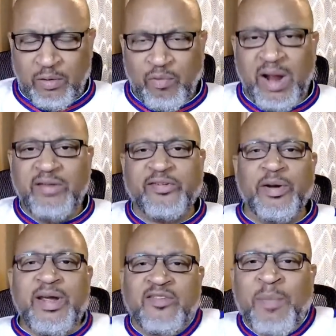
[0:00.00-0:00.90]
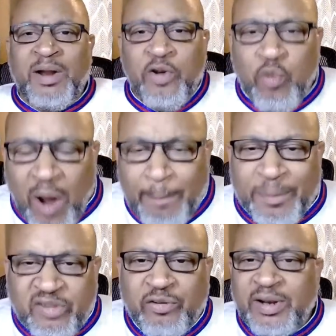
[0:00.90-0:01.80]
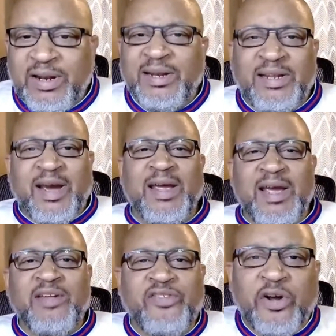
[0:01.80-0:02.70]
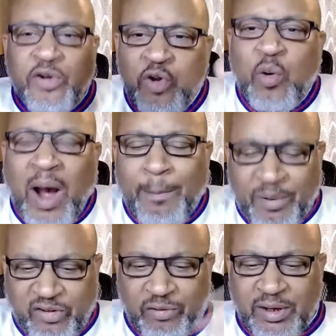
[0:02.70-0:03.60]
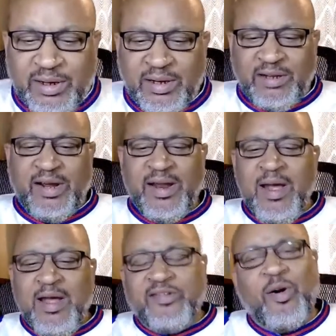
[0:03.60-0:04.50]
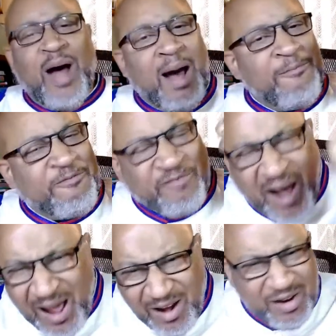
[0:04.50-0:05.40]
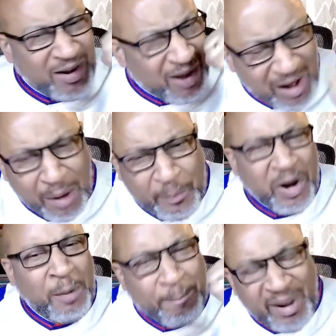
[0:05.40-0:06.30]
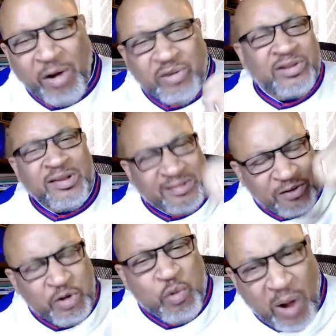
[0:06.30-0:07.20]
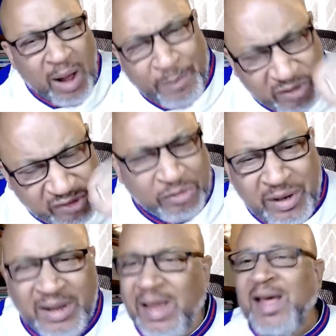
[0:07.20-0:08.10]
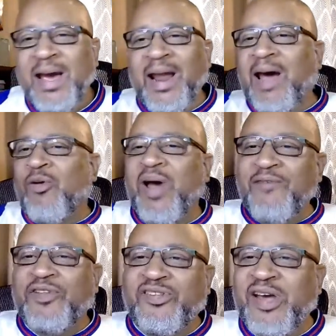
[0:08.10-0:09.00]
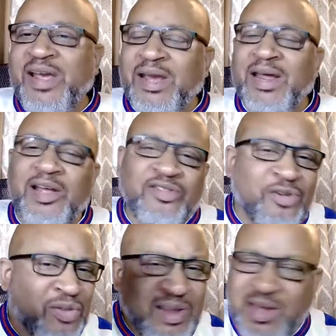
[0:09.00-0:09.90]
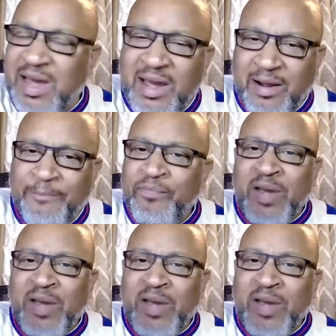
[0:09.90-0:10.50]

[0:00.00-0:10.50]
Right. So here's my new opportunity today. Here's your new opportunity today. So I'm fired up about this new opportunity, and I don't have to take it into the year.